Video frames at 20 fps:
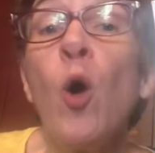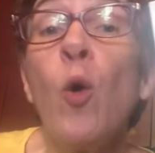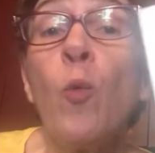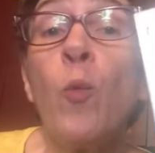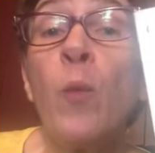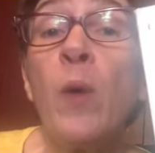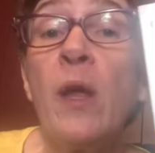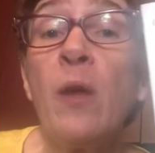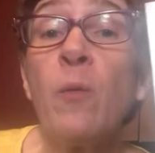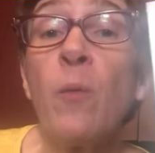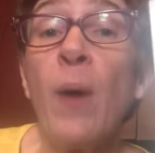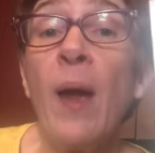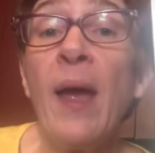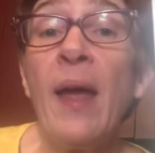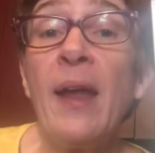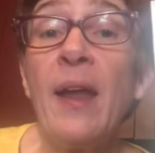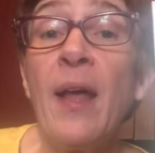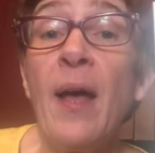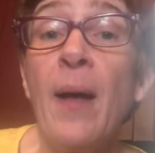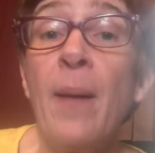we
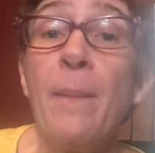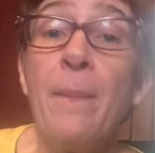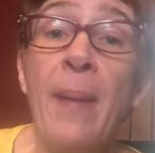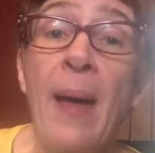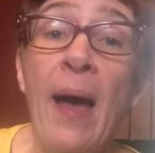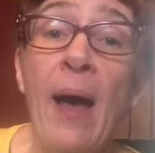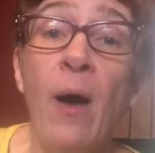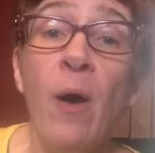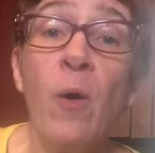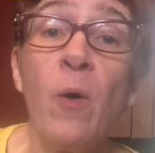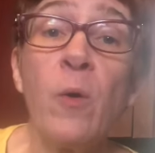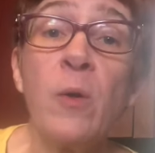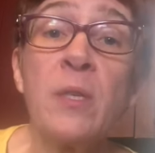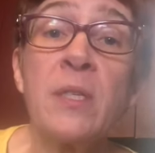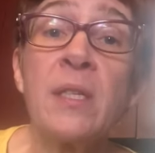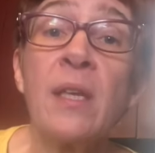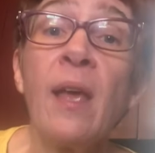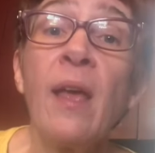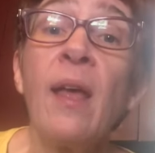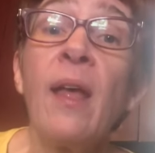read
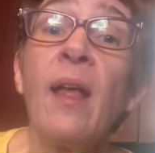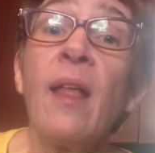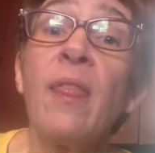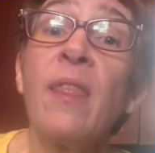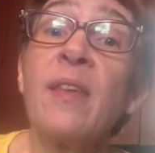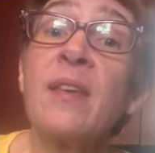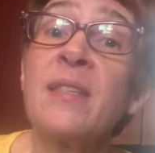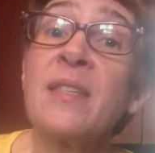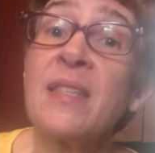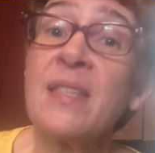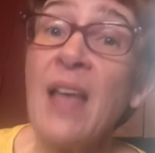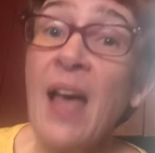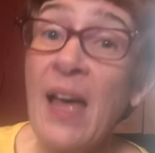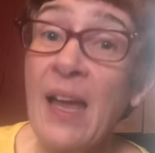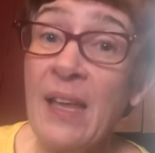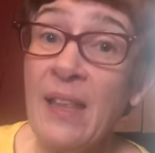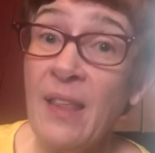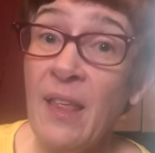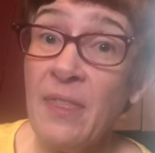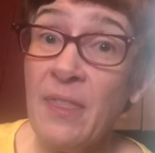about the
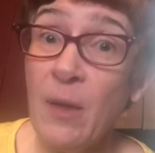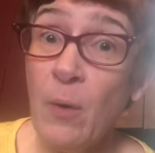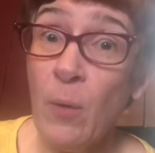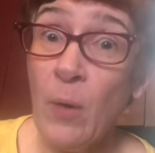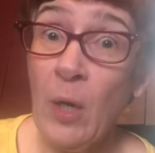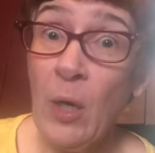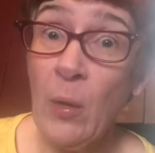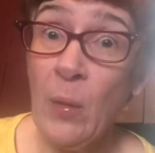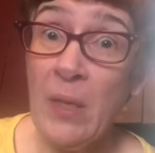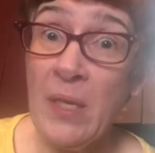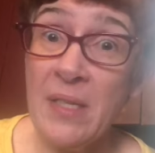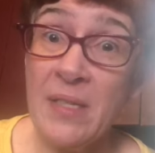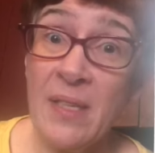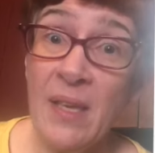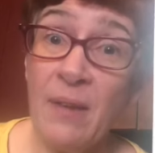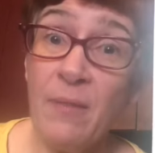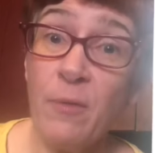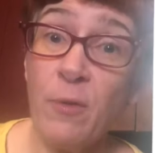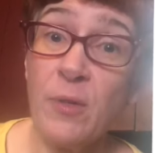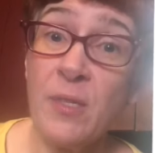sign that they were going to
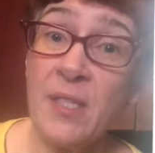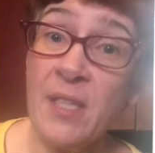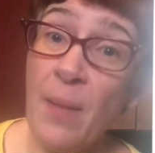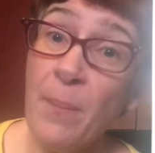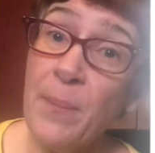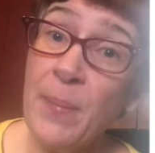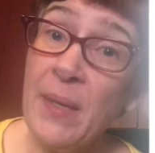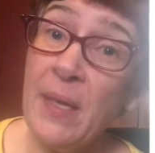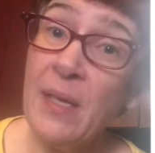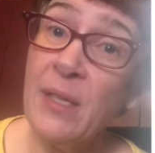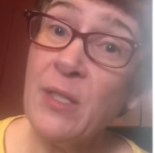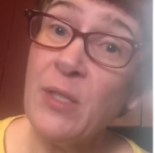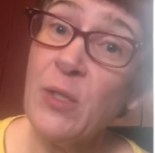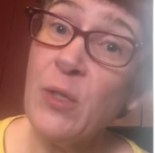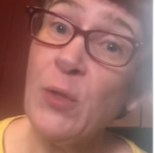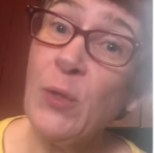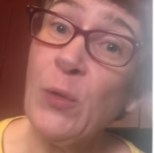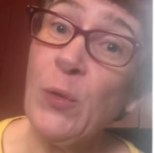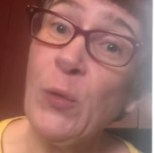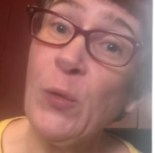send for Stumpy
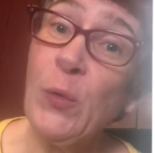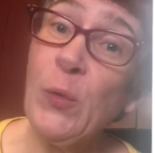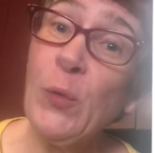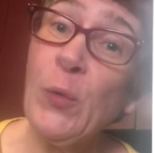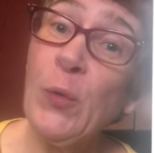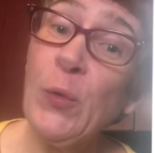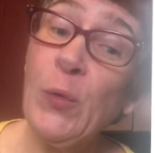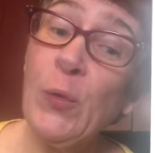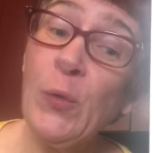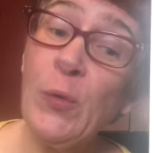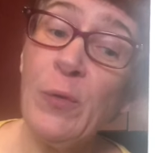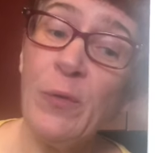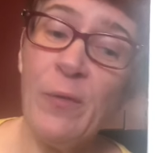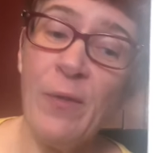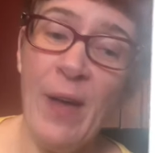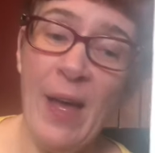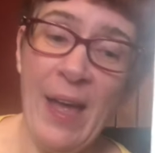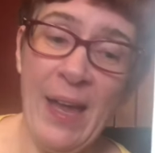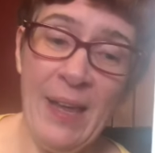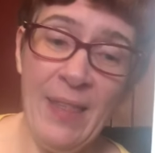to
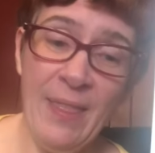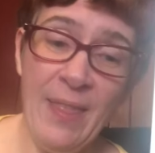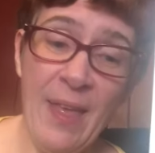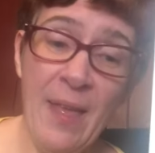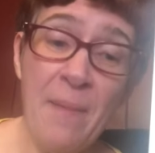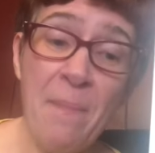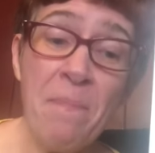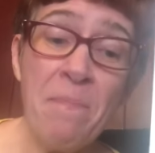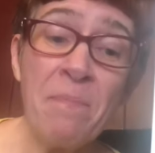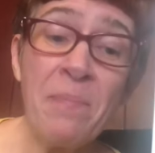find them.